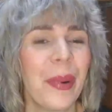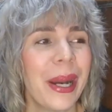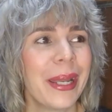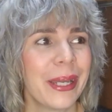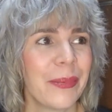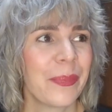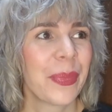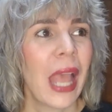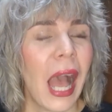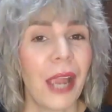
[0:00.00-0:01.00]
but
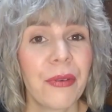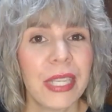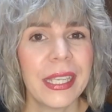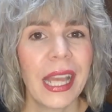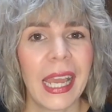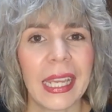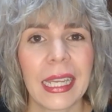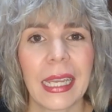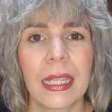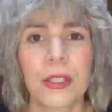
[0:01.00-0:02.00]
I really
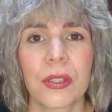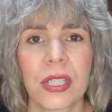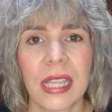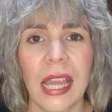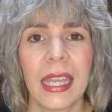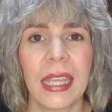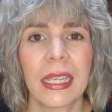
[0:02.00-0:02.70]
like to stay